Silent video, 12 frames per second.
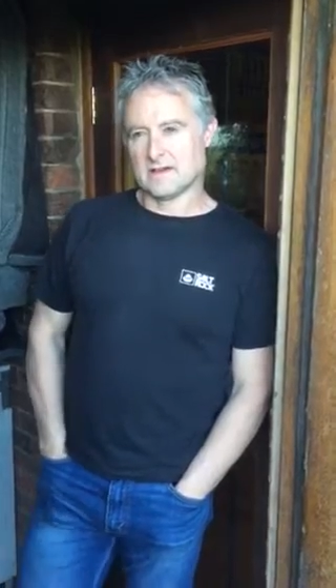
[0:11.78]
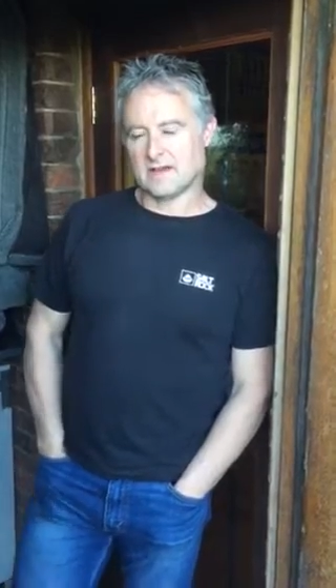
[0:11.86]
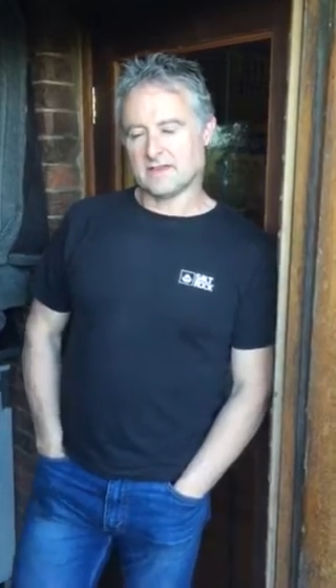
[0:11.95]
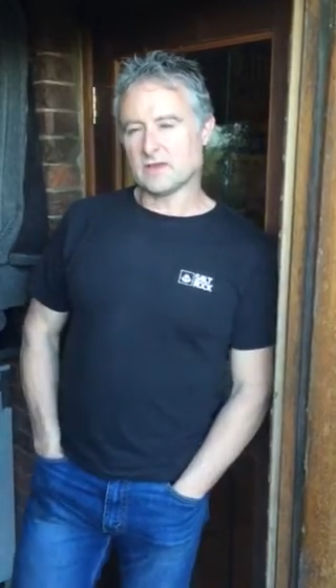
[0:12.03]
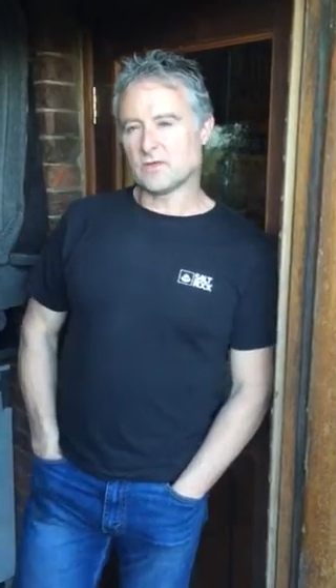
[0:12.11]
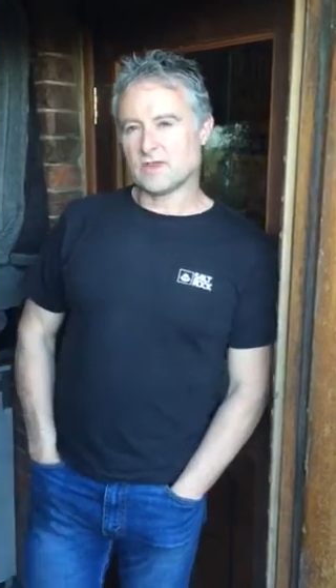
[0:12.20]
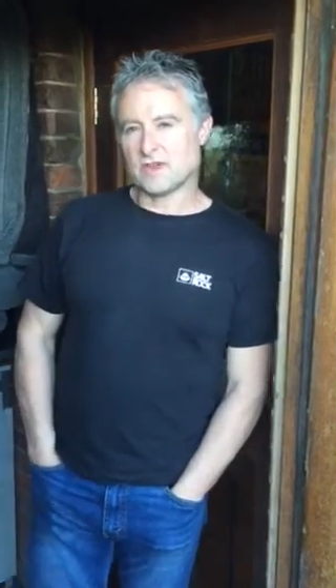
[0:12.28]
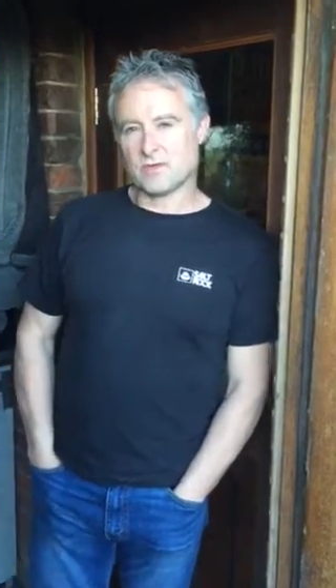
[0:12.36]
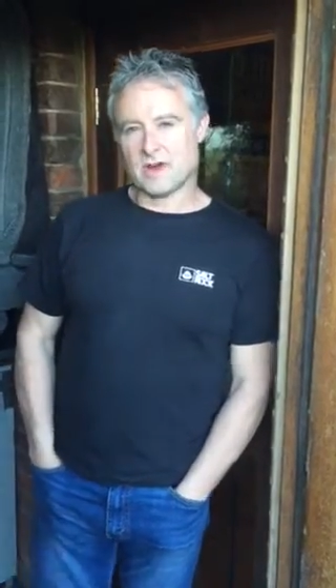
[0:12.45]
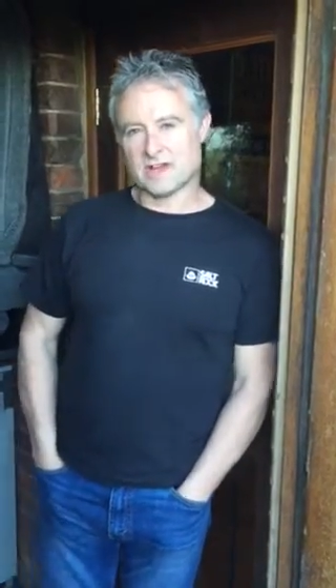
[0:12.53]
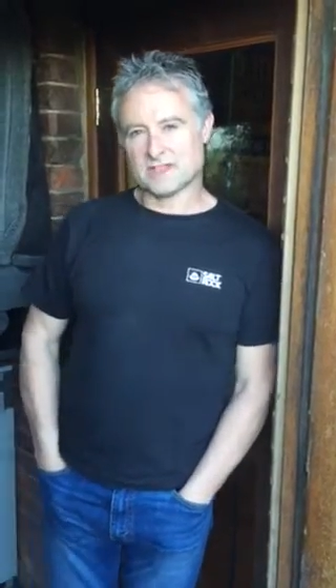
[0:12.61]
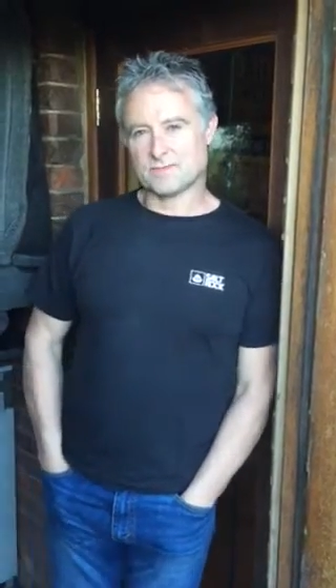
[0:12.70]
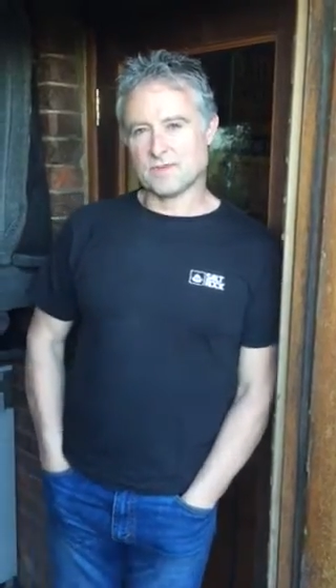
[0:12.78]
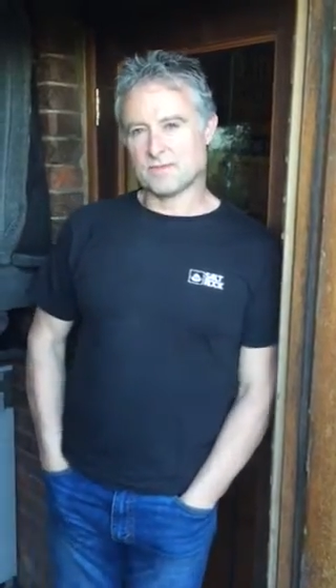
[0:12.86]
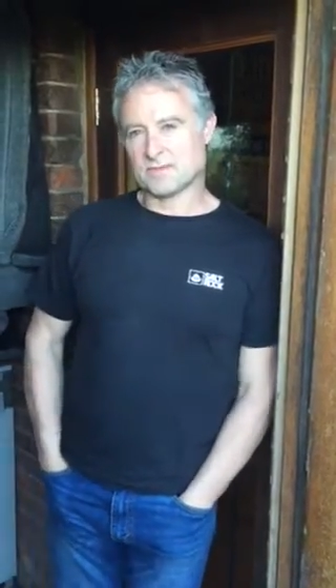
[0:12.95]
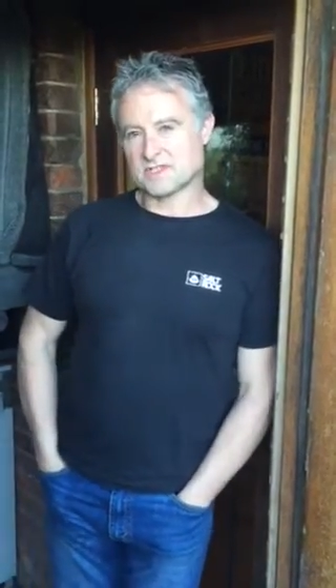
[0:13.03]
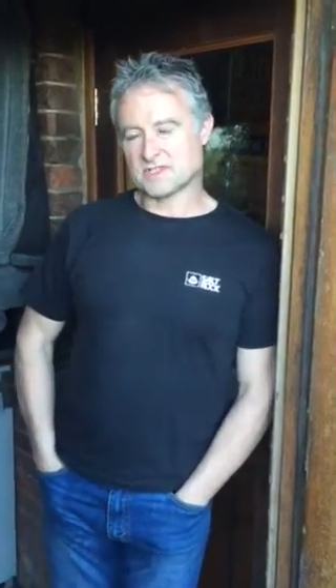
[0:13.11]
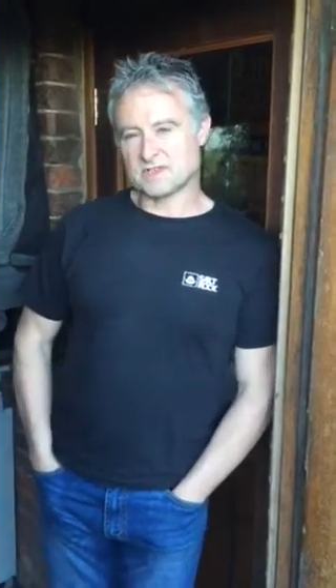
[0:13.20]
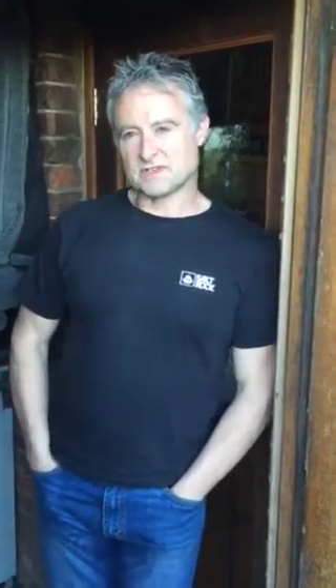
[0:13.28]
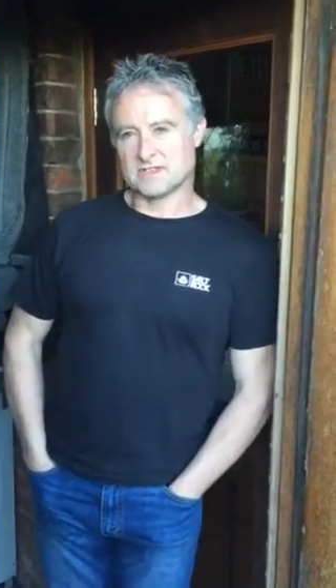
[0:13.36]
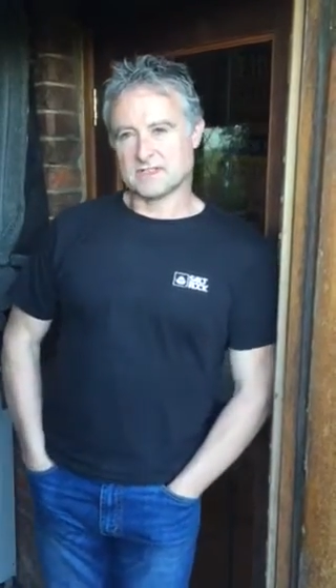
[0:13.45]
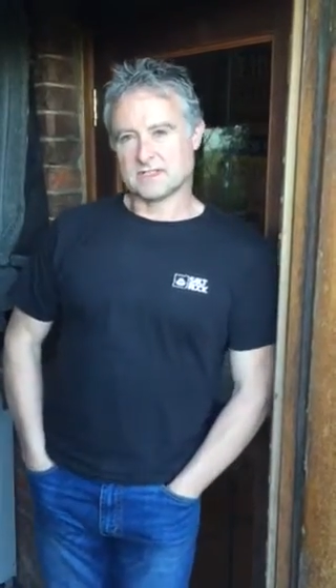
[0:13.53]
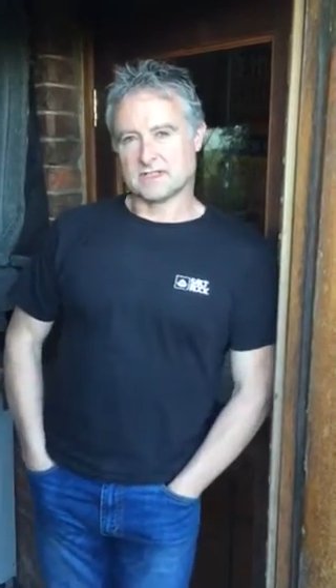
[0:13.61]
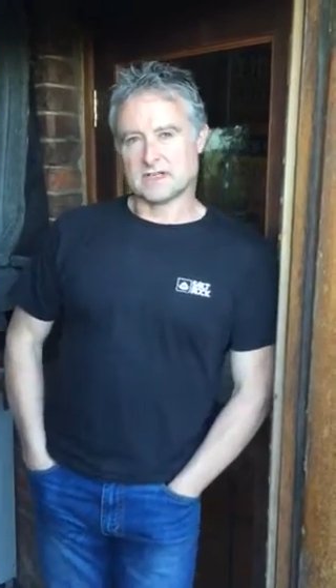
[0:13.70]
I think the awareness movement's good.
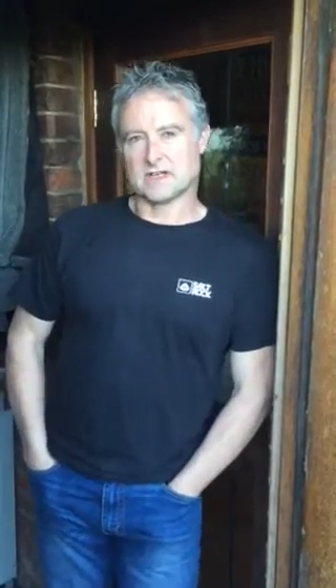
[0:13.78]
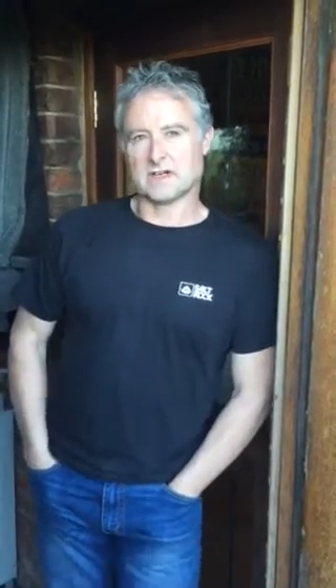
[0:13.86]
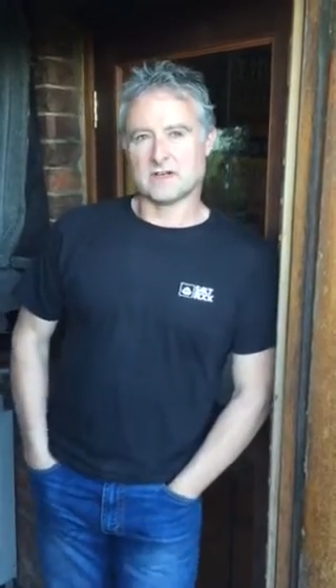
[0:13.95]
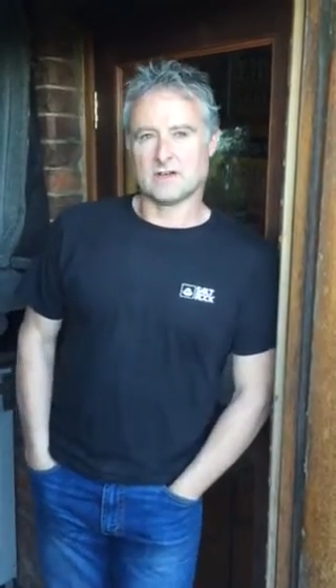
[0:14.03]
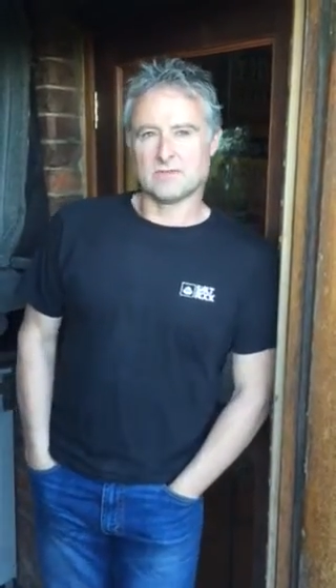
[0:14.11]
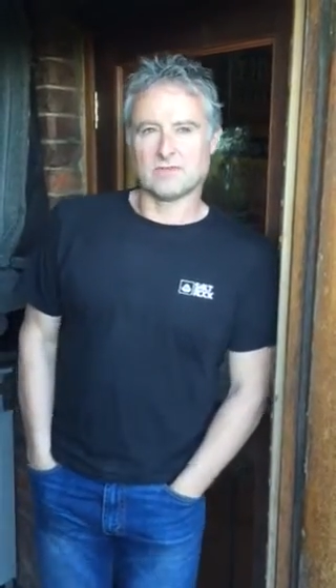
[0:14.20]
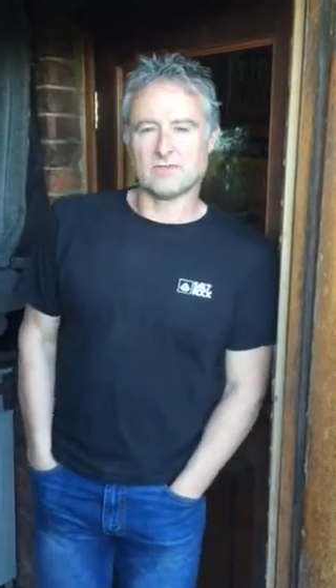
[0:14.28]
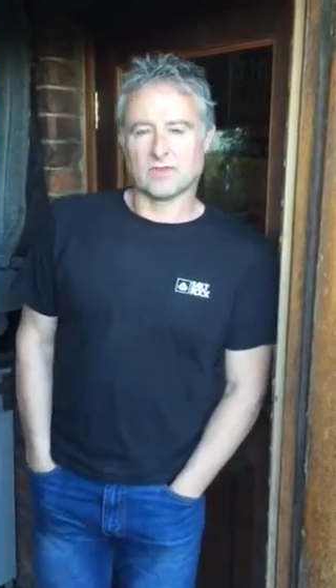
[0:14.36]
We've